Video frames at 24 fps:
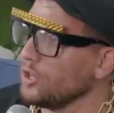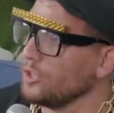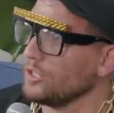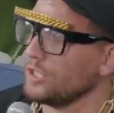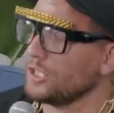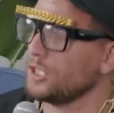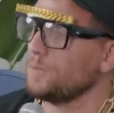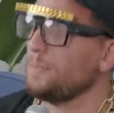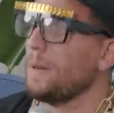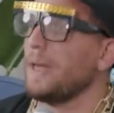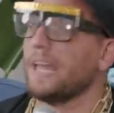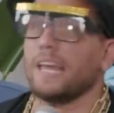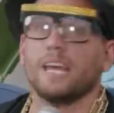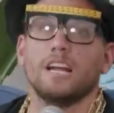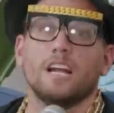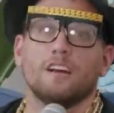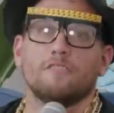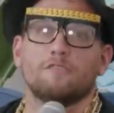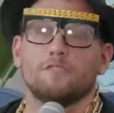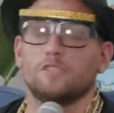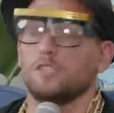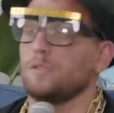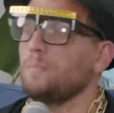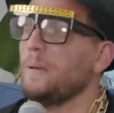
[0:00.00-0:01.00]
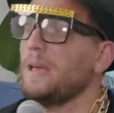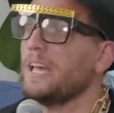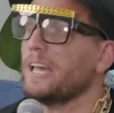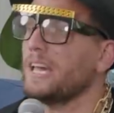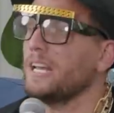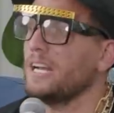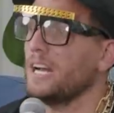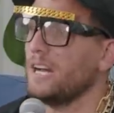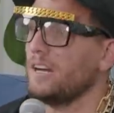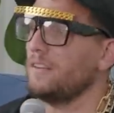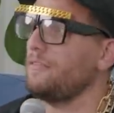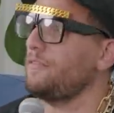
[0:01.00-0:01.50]
dude, speaking of
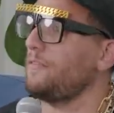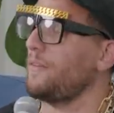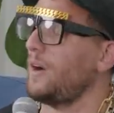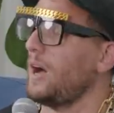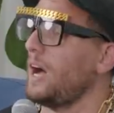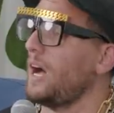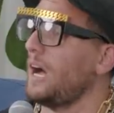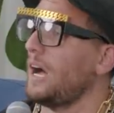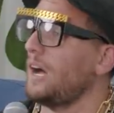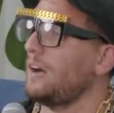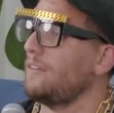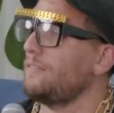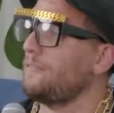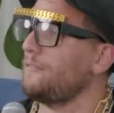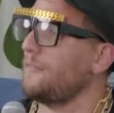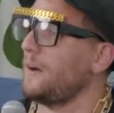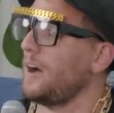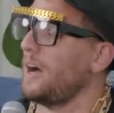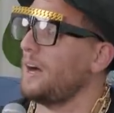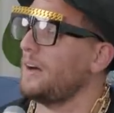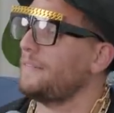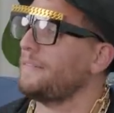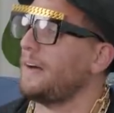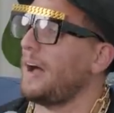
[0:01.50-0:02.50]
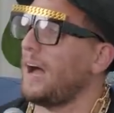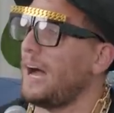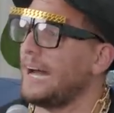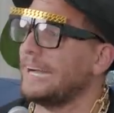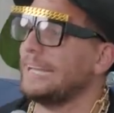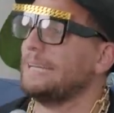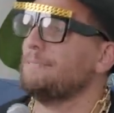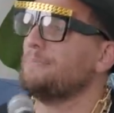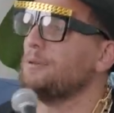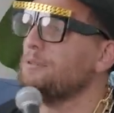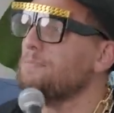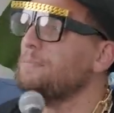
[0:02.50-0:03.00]
speaking of of of
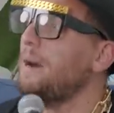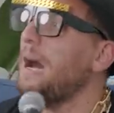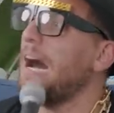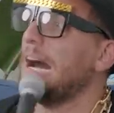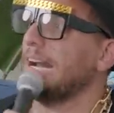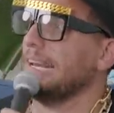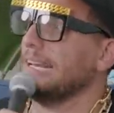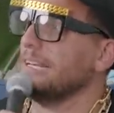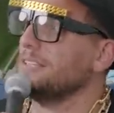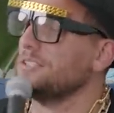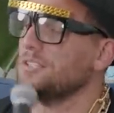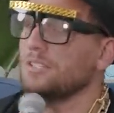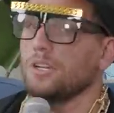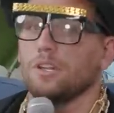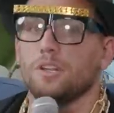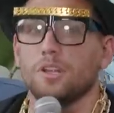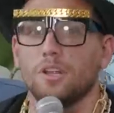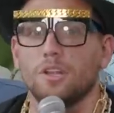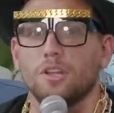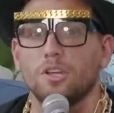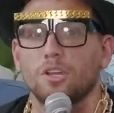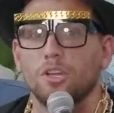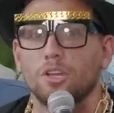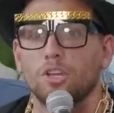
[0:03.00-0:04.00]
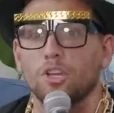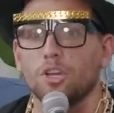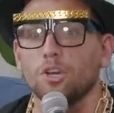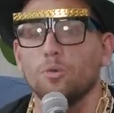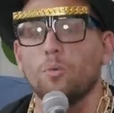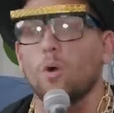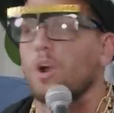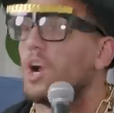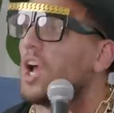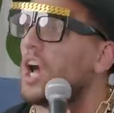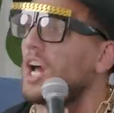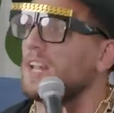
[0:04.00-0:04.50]
hottie boom bodies, yeah, you
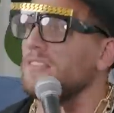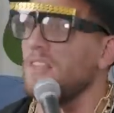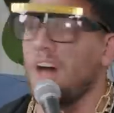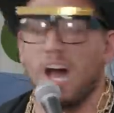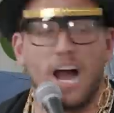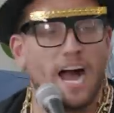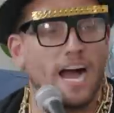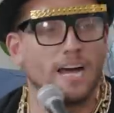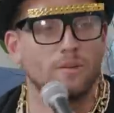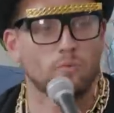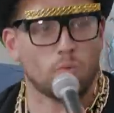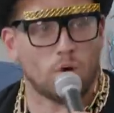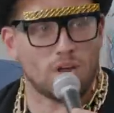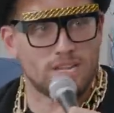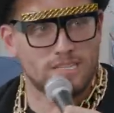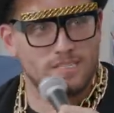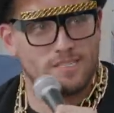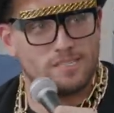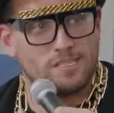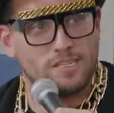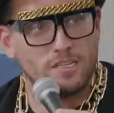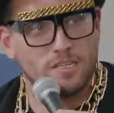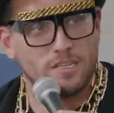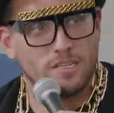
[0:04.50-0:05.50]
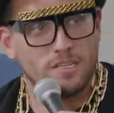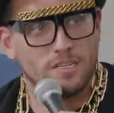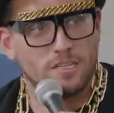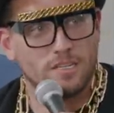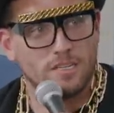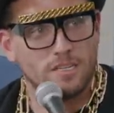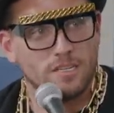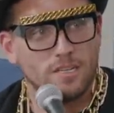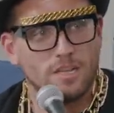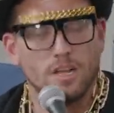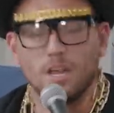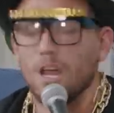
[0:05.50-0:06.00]
were on the hot ones.
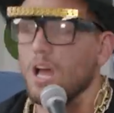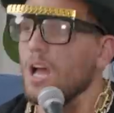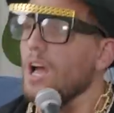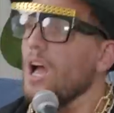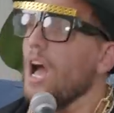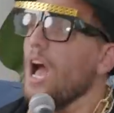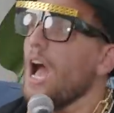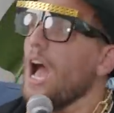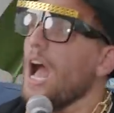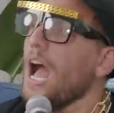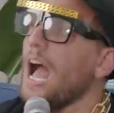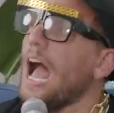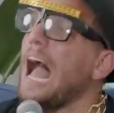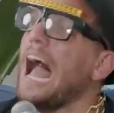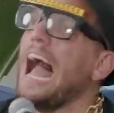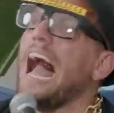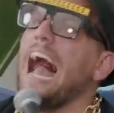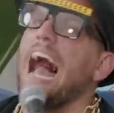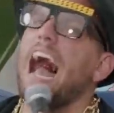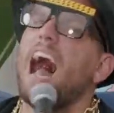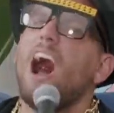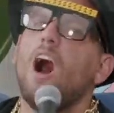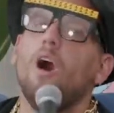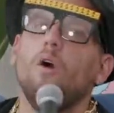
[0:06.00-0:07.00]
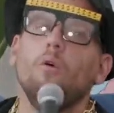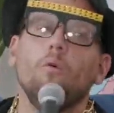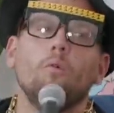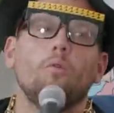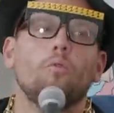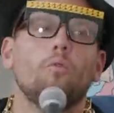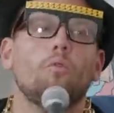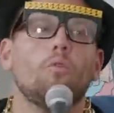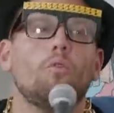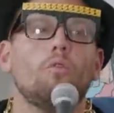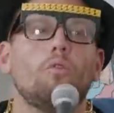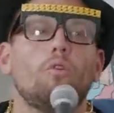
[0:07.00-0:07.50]
Yes, I did the hot How ones.
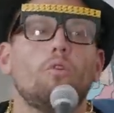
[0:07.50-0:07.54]
Truth